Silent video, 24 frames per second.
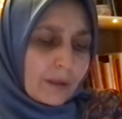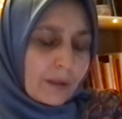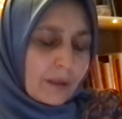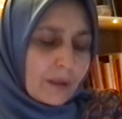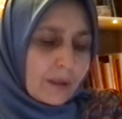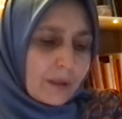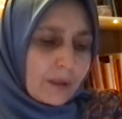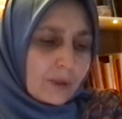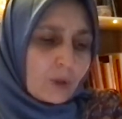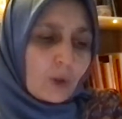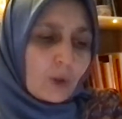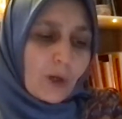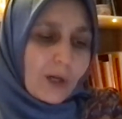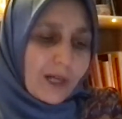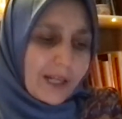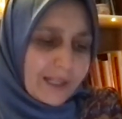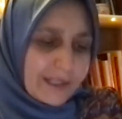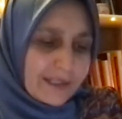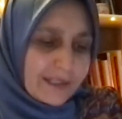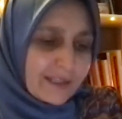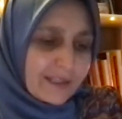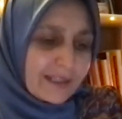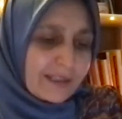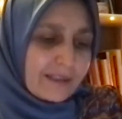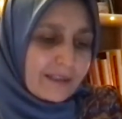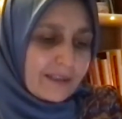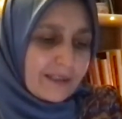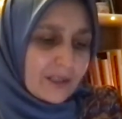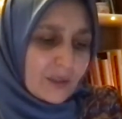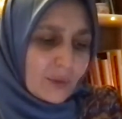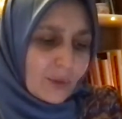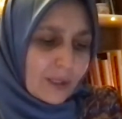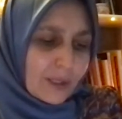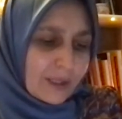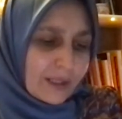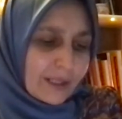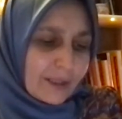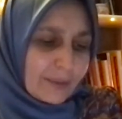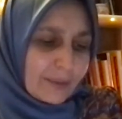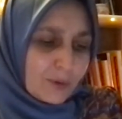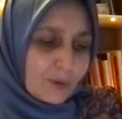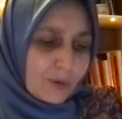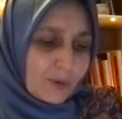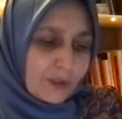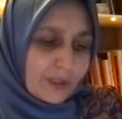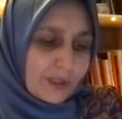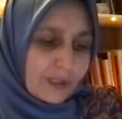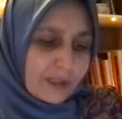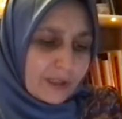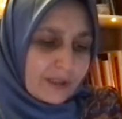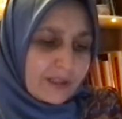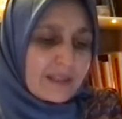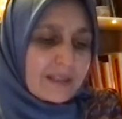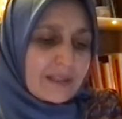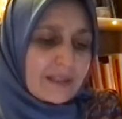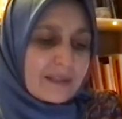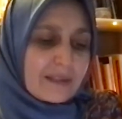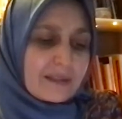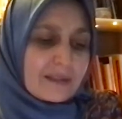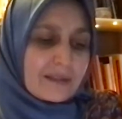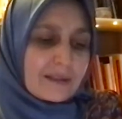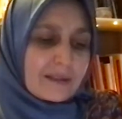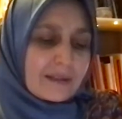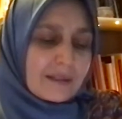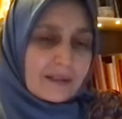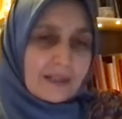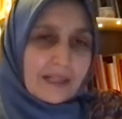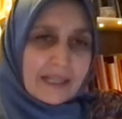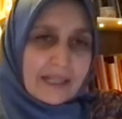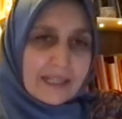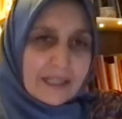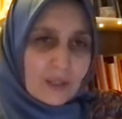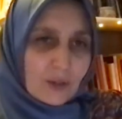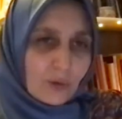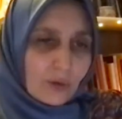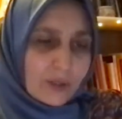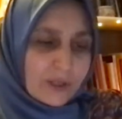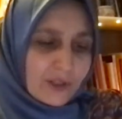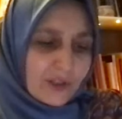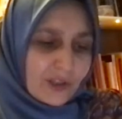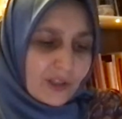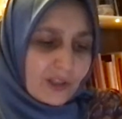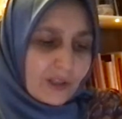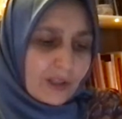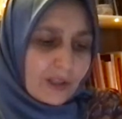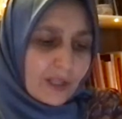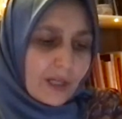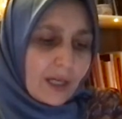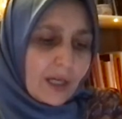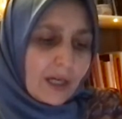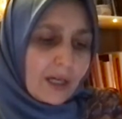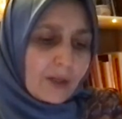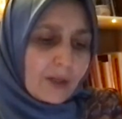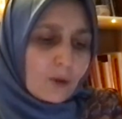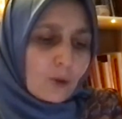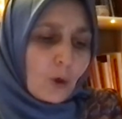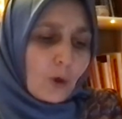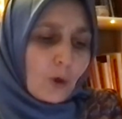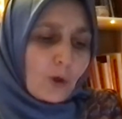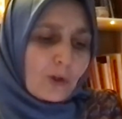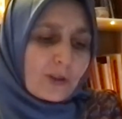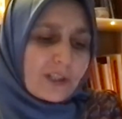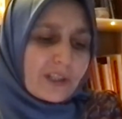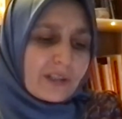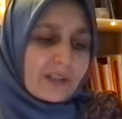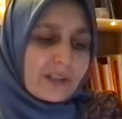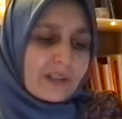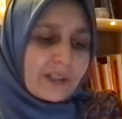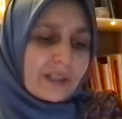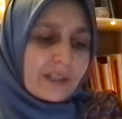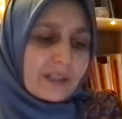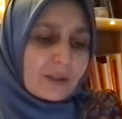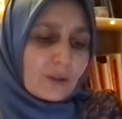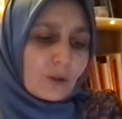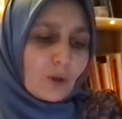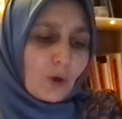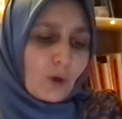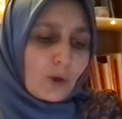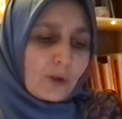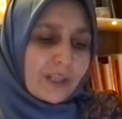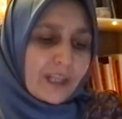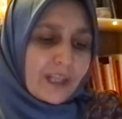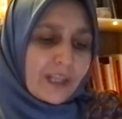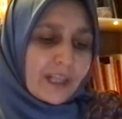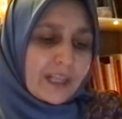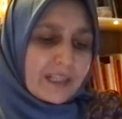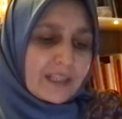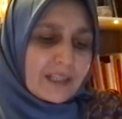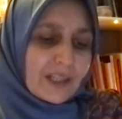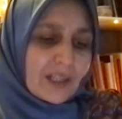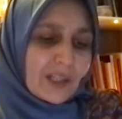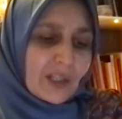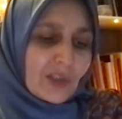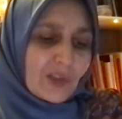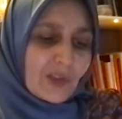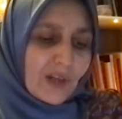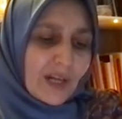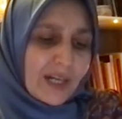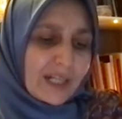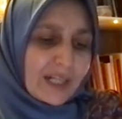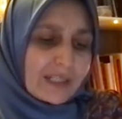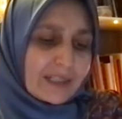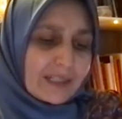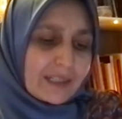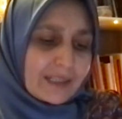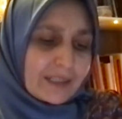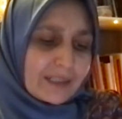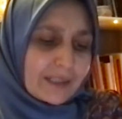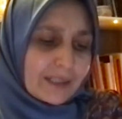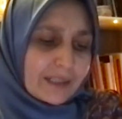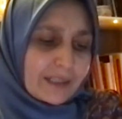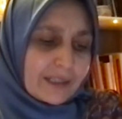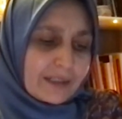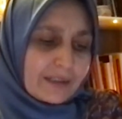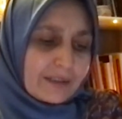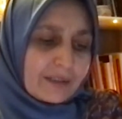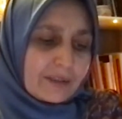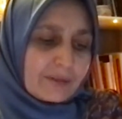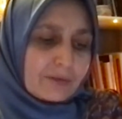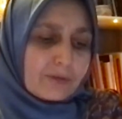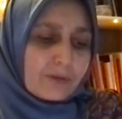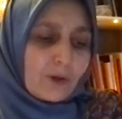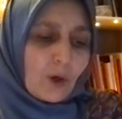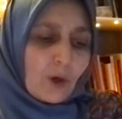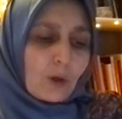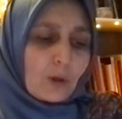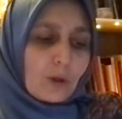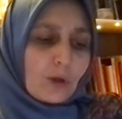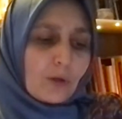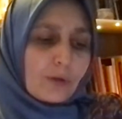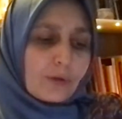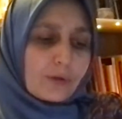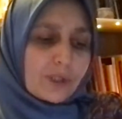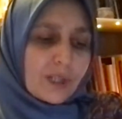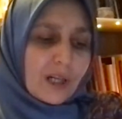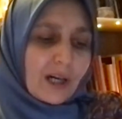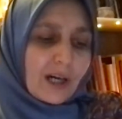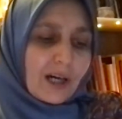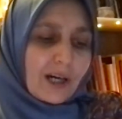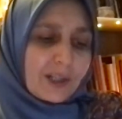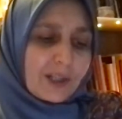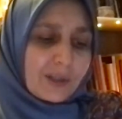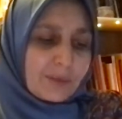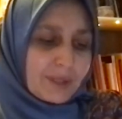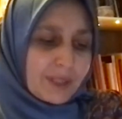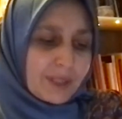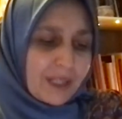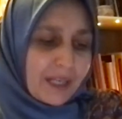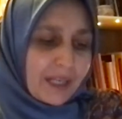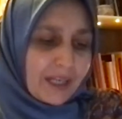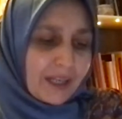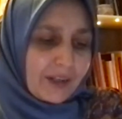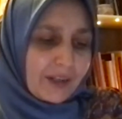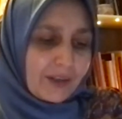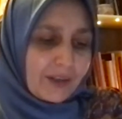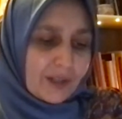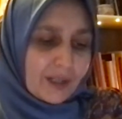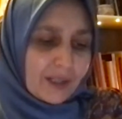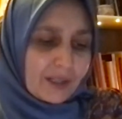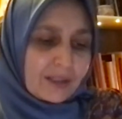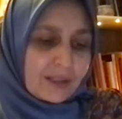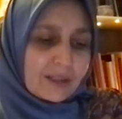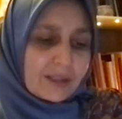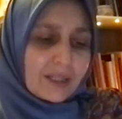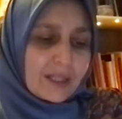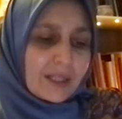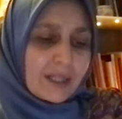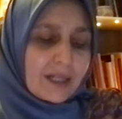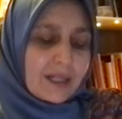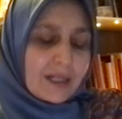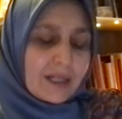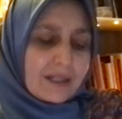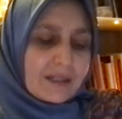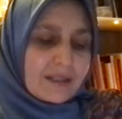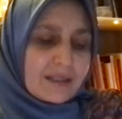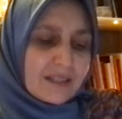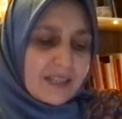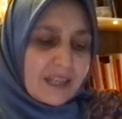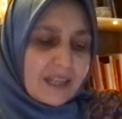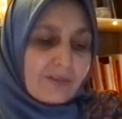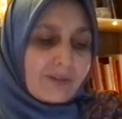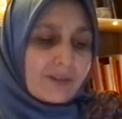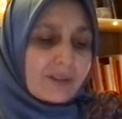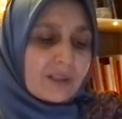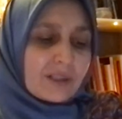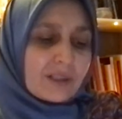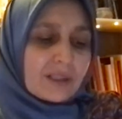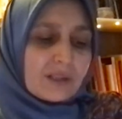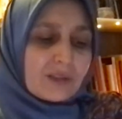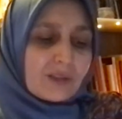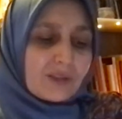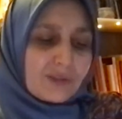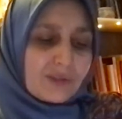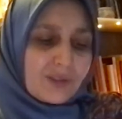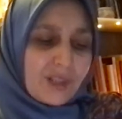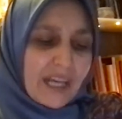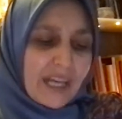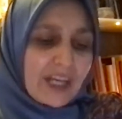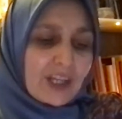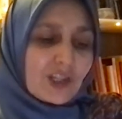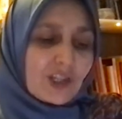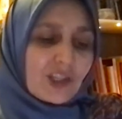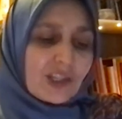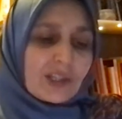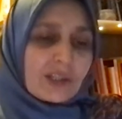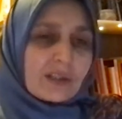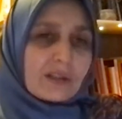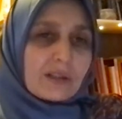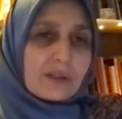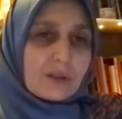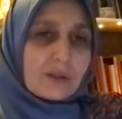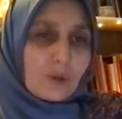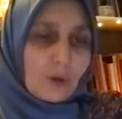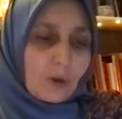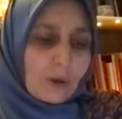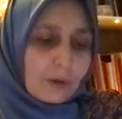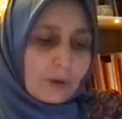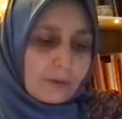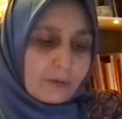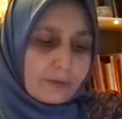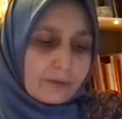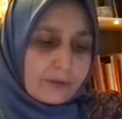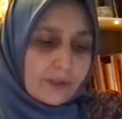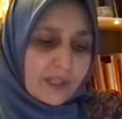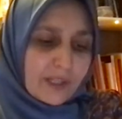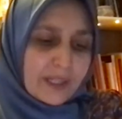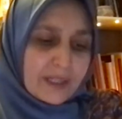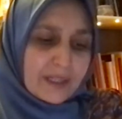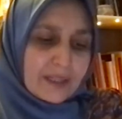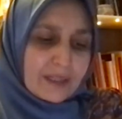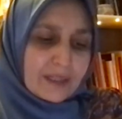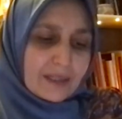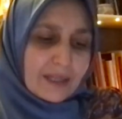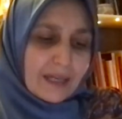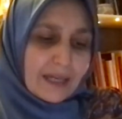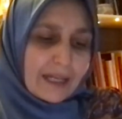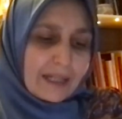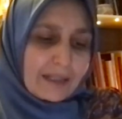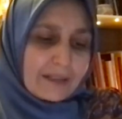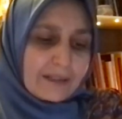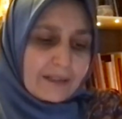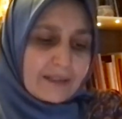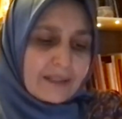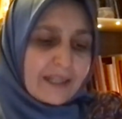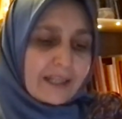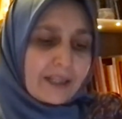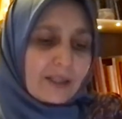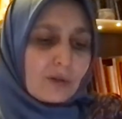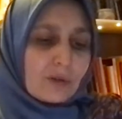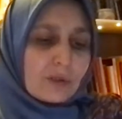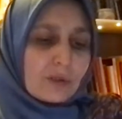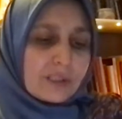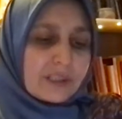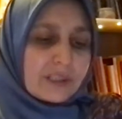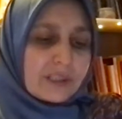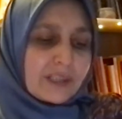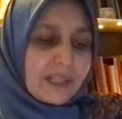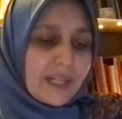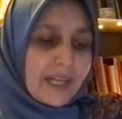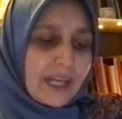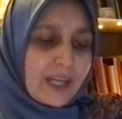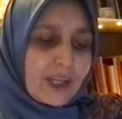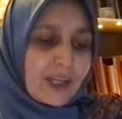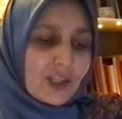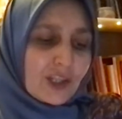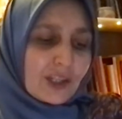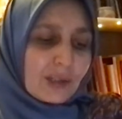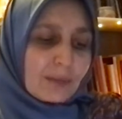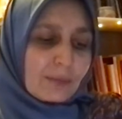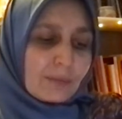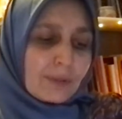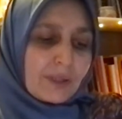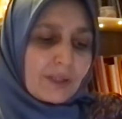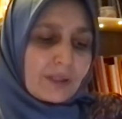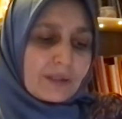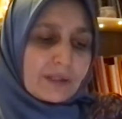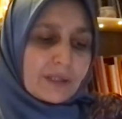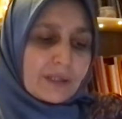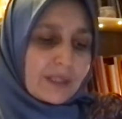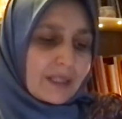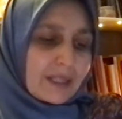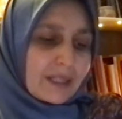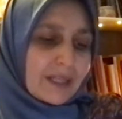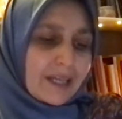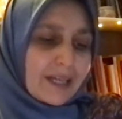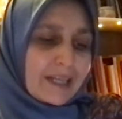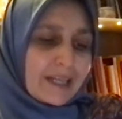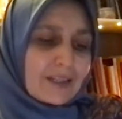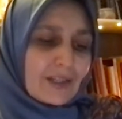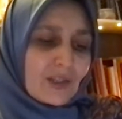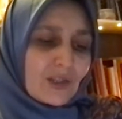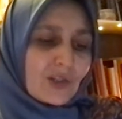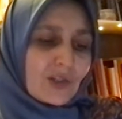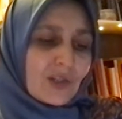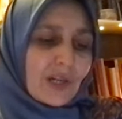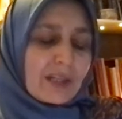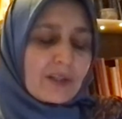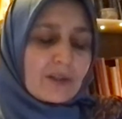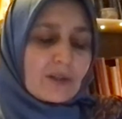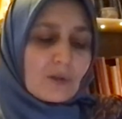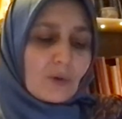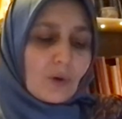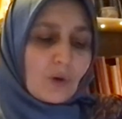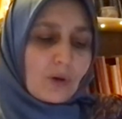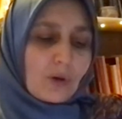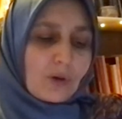No, I said this one, I'm sorry. This is the next question. Considering the context he's writing in, the fall of the Ottoman era, several racial conflicts and secular nation building as threats